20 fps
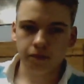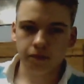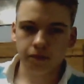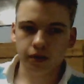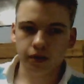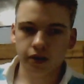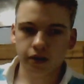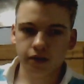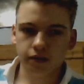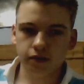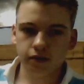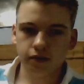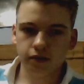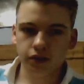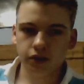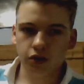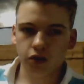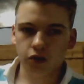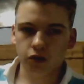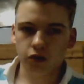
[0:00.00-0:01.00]
But,
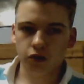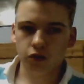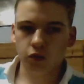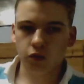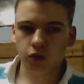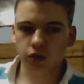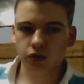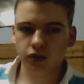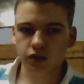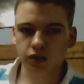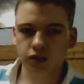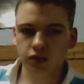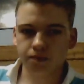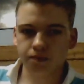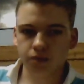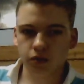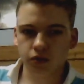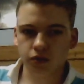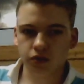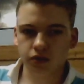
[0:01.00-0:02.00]
you know, Worlds is
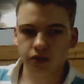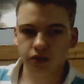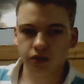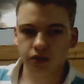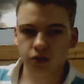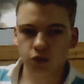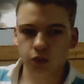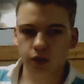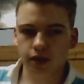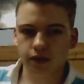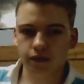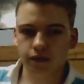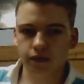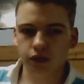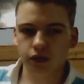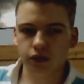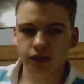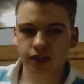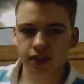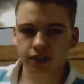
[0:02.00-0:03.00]
personally just whatever
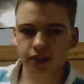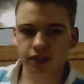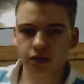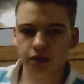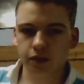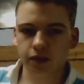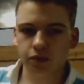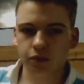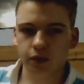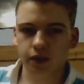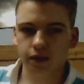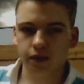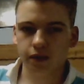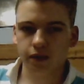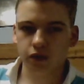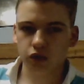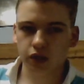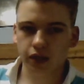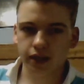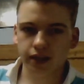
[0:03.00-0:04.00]
you tested with, whatever
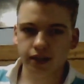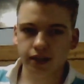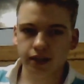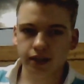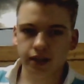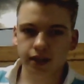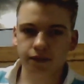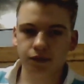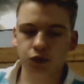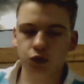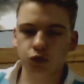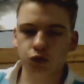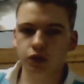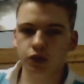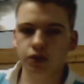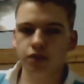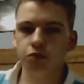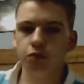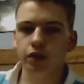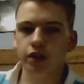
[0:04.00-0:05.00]
you like. Like, if you
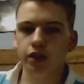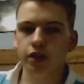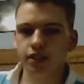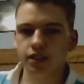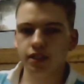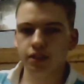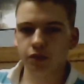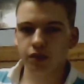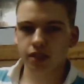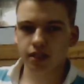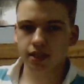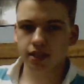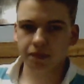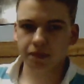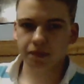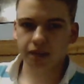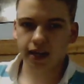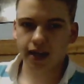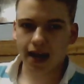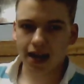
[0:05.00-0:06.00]
could spell it with
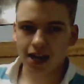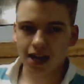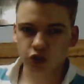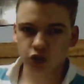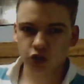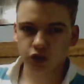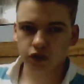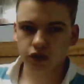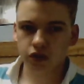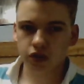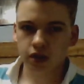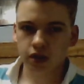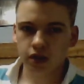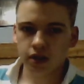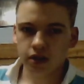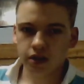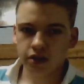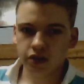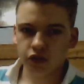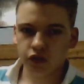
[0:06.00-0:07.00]
something in Nationals,
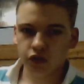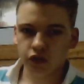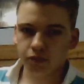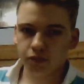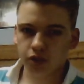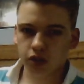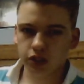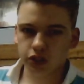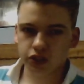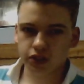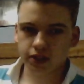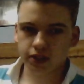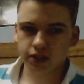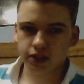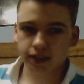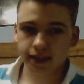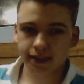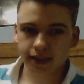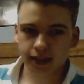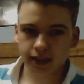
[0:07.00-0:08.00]
you could probably just
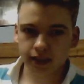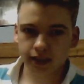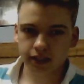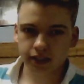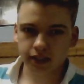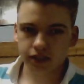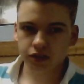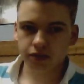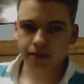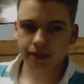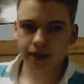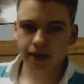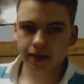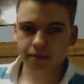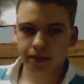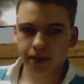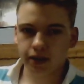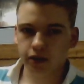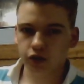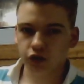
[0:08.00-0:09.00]
edit that list, make
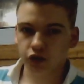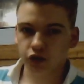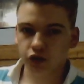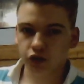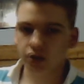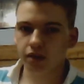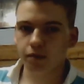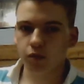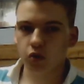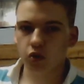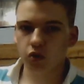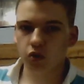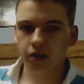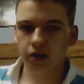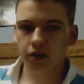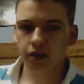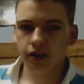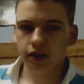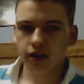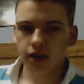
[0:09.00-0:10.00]
it better, tune it
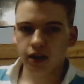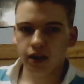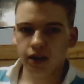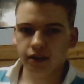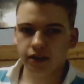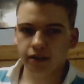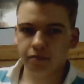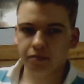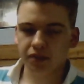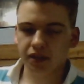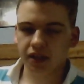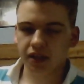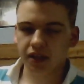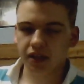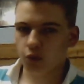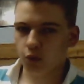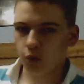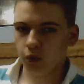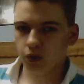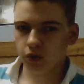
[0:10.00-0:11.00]
more, and then play
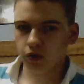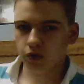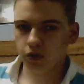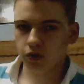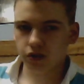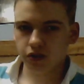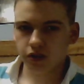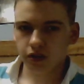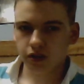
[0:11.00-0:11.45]
for Worlds.